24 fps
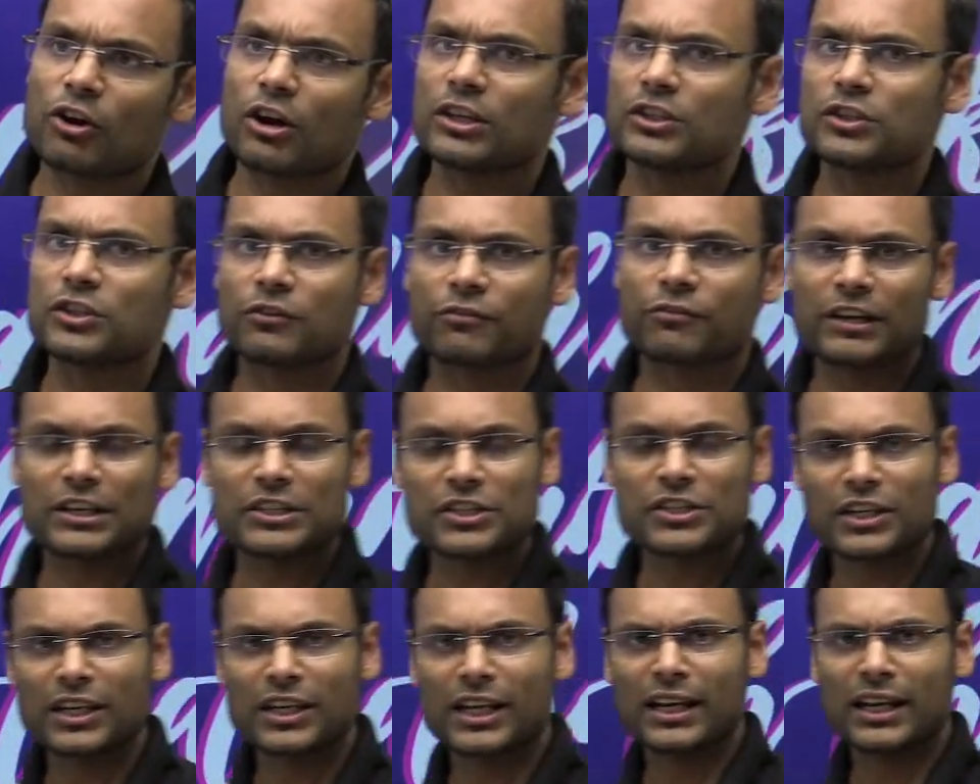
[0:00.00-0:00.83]
College of
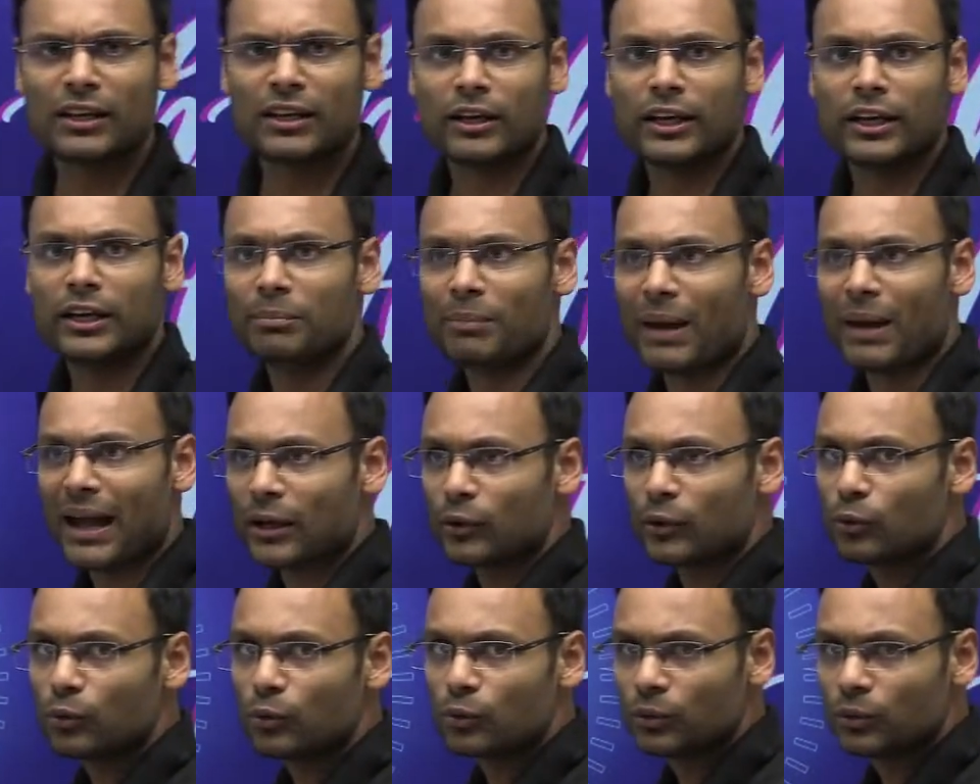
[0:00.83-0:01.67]
Engineering in
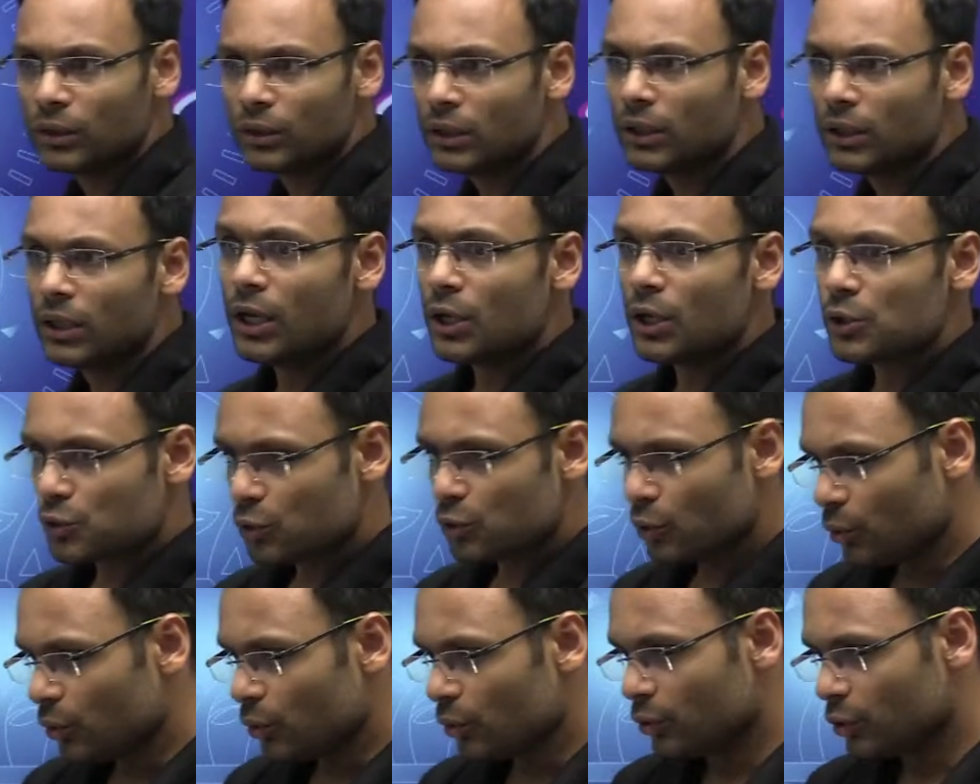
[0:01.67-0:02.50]
Bangalore.
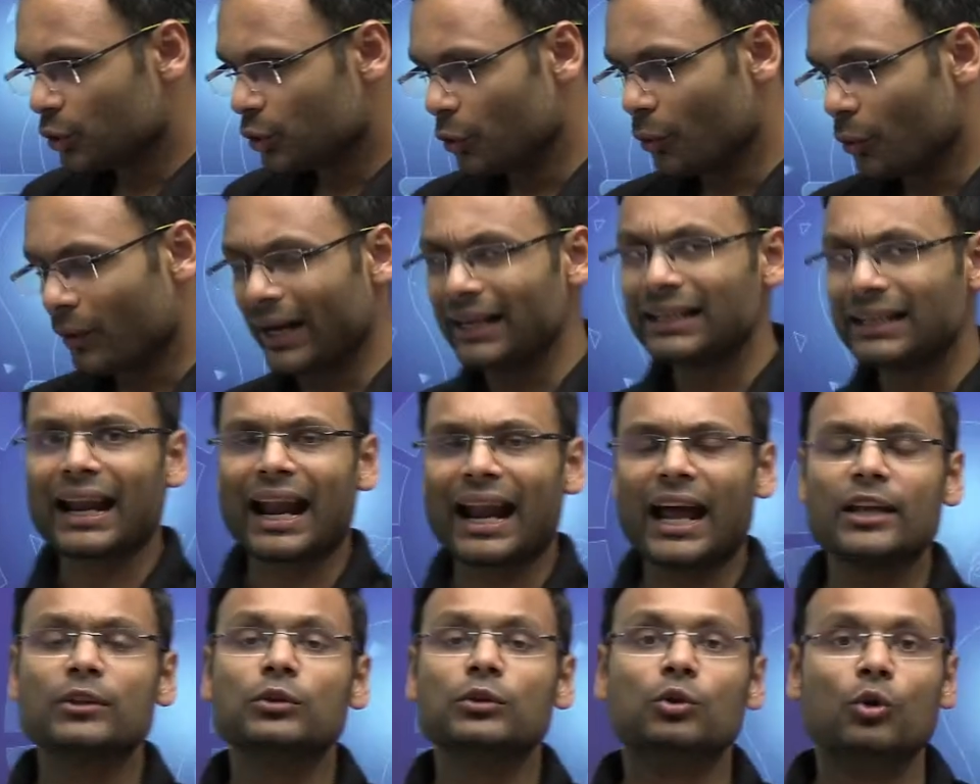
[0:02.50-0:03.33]
So you can
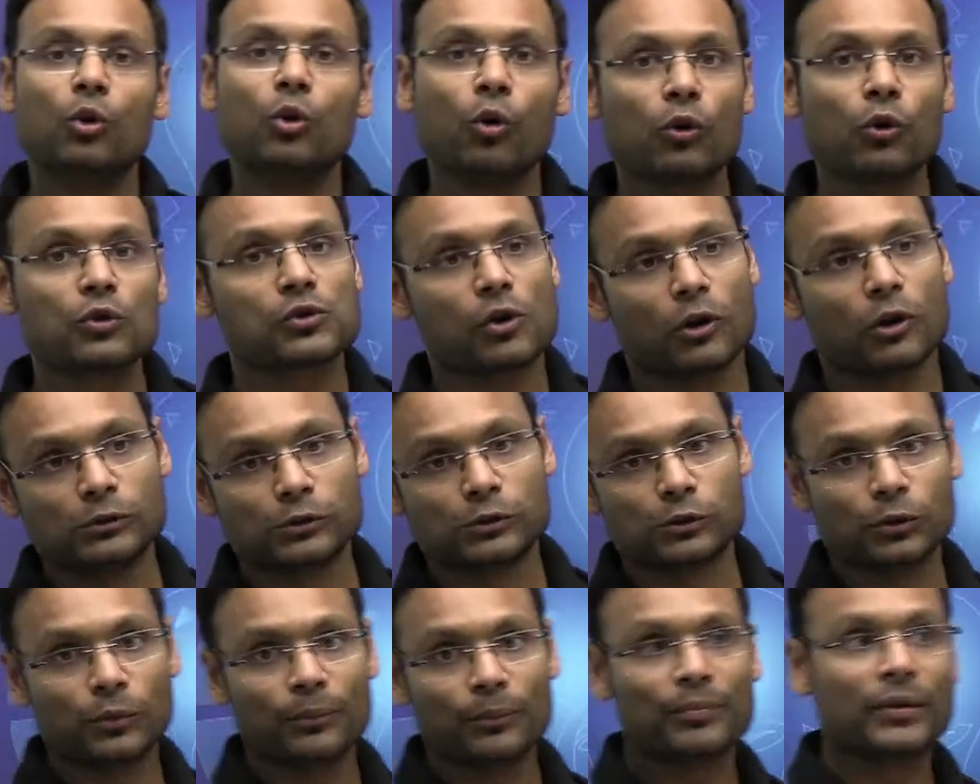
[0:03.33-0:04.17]
try those
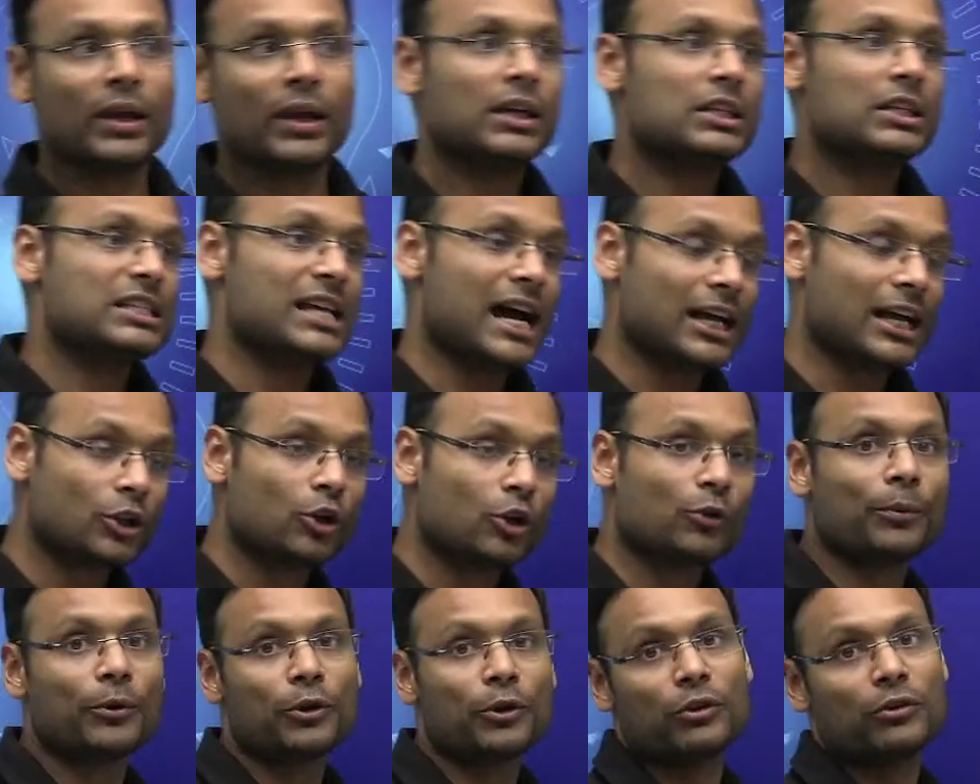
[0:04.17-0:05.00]
also.
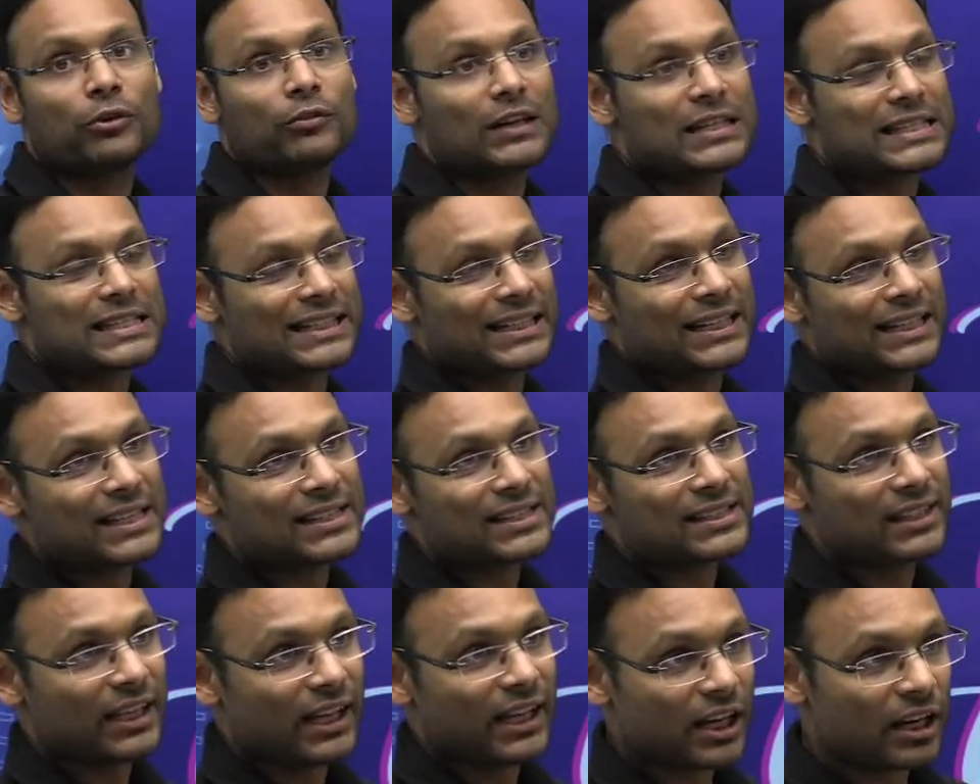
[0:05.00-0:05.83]
Jadavpur University
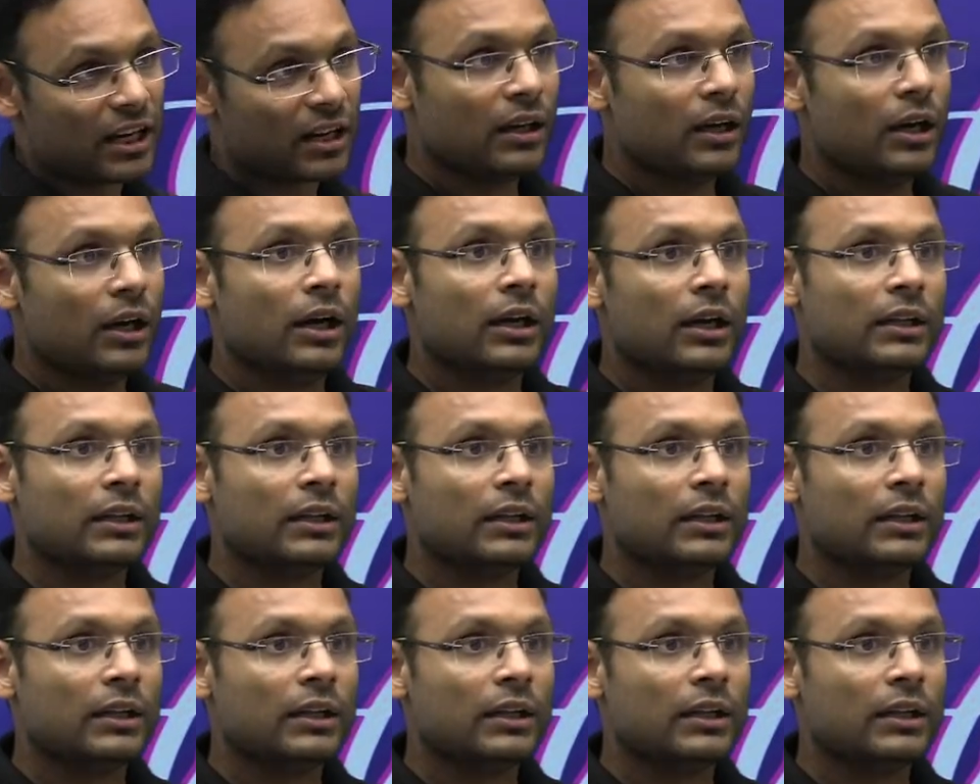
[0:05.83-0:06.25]
is there.